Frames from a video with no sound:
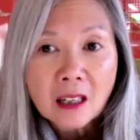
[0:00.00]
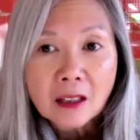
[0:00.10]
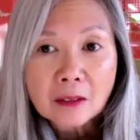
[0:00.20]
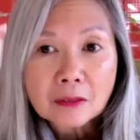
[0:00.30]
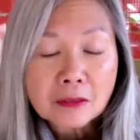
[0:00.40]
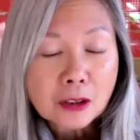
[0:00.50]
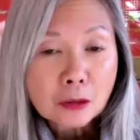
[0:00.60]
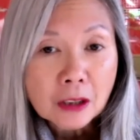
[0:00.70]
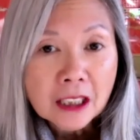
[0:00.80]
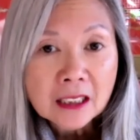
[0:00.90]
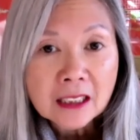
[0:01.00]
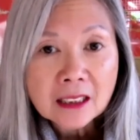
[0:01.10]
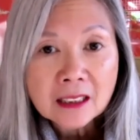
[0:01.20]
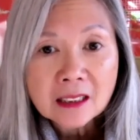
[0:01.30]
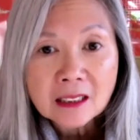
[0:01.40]
of
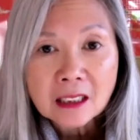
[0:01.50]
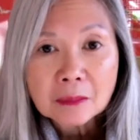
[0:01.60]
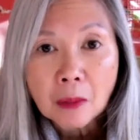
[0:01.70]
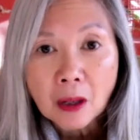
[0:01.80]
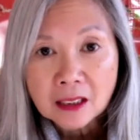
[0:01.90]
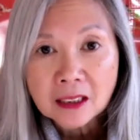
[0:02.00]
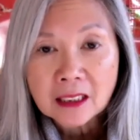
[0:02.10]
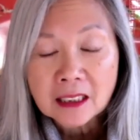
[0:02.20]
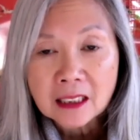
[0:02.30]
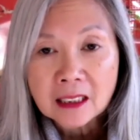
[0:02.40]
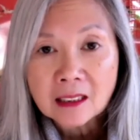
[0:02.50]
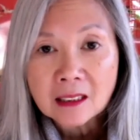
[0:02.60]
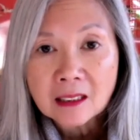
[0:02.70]
uniqueness, modesty,